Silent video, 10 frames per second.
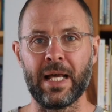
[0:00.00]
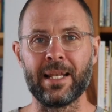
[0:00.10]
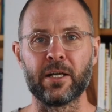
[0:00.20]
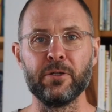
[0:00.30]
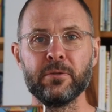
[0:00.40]

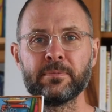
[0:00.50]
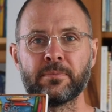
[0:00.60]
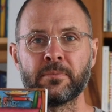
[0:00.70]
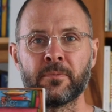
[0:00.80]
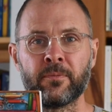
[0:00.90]
Hello,
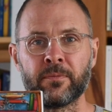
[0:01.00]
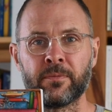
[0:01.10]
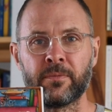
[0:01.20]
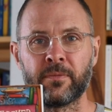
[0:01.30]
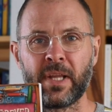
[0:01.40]

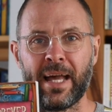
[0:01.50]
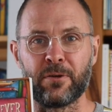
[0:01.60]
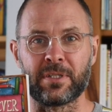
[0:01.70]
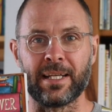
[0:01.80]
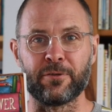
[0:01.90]

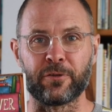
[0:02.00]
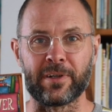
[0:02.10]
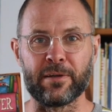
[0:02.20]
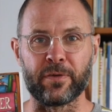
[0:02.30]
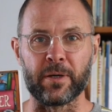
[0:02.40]
How to Live
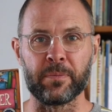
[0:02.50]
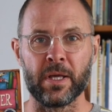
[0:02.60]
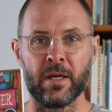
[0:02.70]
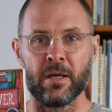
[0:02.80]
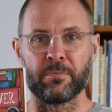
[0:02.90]
Forever
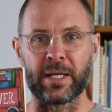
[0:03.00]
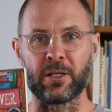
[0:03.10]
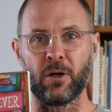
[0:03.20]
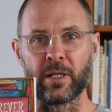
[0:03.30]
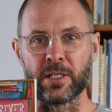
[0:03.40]
by
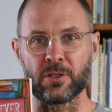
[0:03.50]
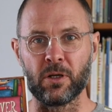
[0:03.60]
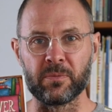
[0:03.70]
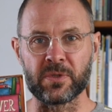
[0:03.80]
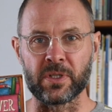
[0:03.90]
Colin
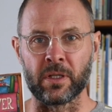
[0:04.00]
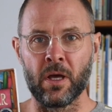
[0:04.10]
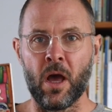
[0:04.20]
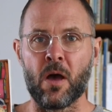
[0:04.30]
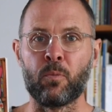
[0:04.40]
Thompson.
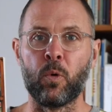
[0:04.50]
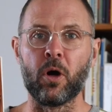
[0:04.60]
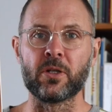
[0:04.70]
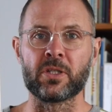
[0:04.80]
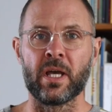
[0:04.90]

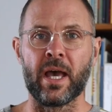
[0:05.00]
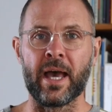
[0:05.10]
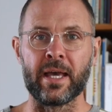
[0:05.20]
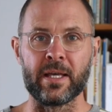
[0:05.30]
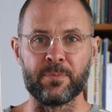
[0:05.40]
What
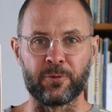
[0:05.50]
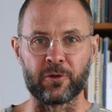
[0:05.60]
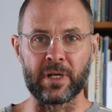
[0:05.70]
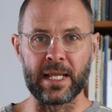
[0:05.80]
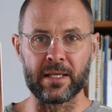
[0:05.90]
a
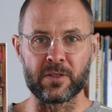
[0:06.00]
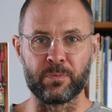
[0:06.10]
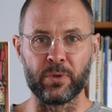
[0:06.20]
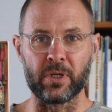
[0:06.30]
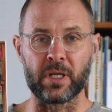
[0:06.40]

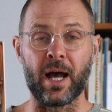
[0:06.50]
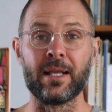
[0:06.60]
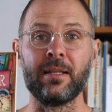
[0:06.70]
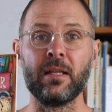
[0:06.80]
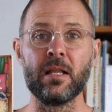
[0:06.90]
brilliant book.
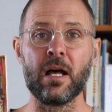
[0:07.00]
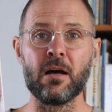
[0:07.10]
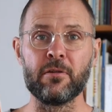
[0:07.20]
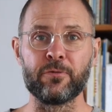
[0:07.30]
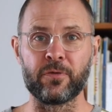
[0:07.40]
I
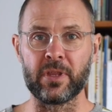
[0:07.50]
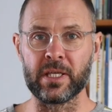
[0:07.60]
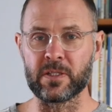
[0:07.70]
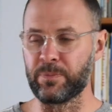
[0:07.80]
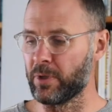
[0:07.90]
love
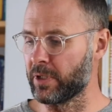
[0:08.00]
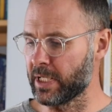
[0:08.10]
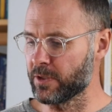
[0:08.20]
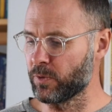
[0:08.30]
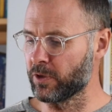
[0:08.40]
this
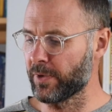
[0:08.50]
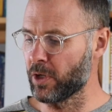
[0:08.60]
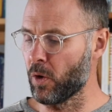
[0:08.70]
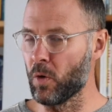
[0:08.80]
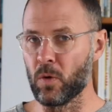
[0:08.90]
book. It's one of
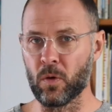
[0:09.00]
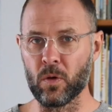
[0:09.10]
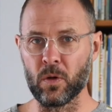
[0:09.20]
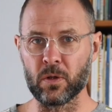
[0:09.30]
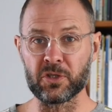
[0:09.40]
my
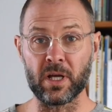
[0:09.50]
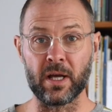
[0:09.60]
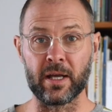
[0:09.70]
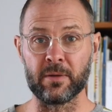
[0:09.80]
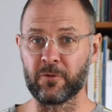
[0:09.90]

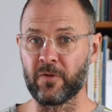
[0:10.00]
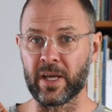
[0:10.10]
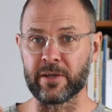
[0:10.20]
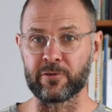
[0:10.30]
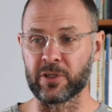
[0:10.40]
all-time
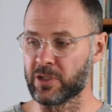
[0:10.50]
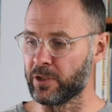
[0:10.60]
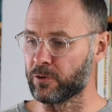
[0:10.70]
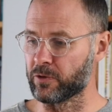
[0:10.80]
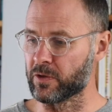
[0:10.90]
favourite
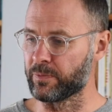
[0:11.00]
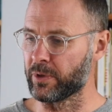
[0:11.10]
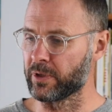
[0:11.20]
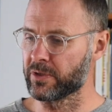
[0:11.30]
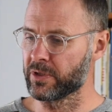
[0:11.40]
children's
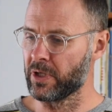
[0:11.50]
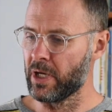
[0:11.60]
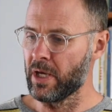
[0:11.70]
books.